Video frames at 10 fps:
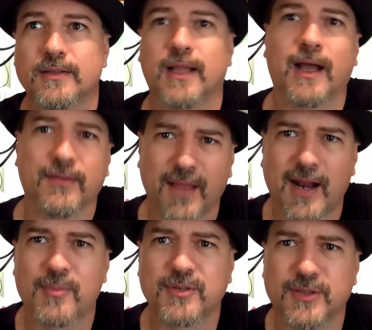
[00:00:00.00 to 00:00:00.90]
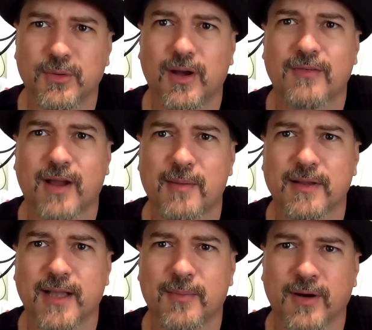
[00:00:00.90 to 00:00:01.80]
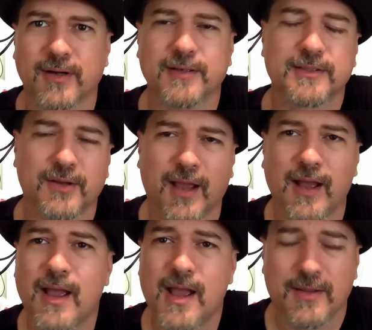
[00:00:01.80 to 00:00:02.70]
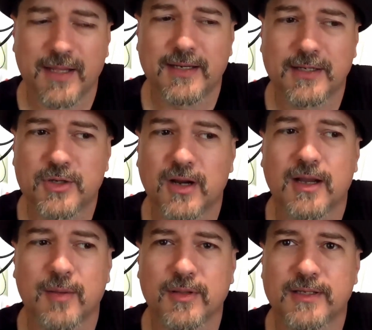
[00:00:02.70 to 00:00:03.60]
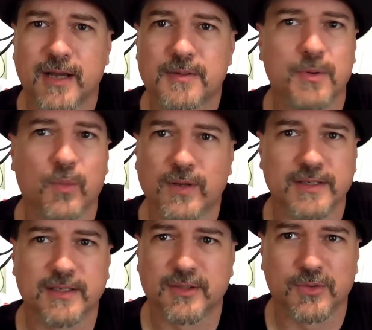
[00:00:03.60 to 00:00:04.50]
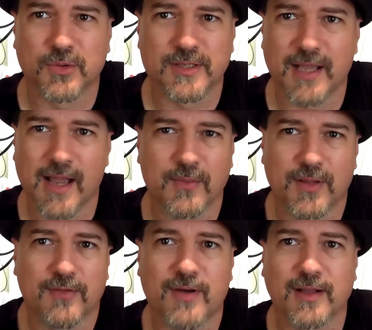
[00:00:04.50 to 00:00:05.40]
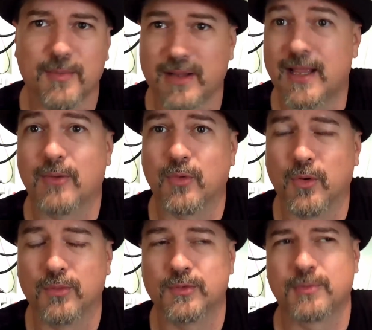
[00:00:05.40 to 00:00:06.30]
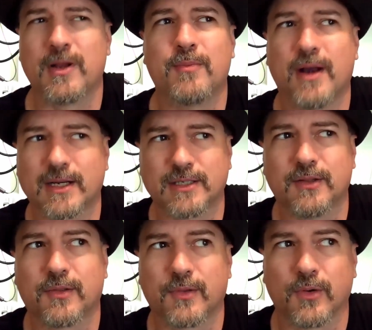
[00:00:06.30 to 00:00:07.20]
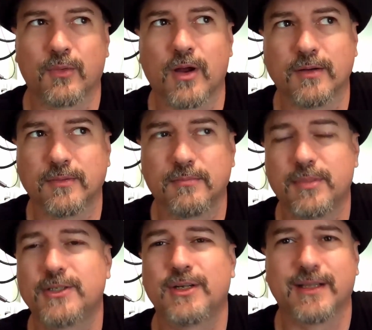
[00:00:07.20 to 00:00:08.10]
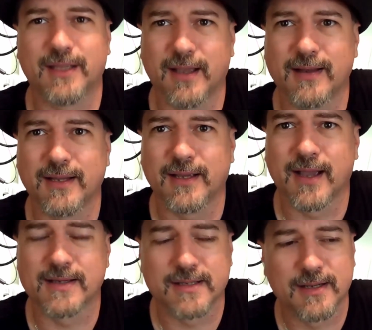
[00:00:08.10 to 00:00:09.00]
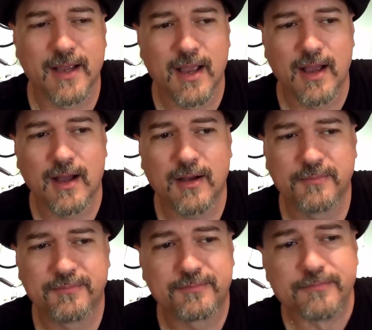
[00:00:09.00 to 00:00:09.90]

That happened too. I forgot about that part. So yeah, they did try a couple of times, but it wasn't until towards the end when they finally made that roll, which may have been actually the 3rd run. But you get the idea, guys. Now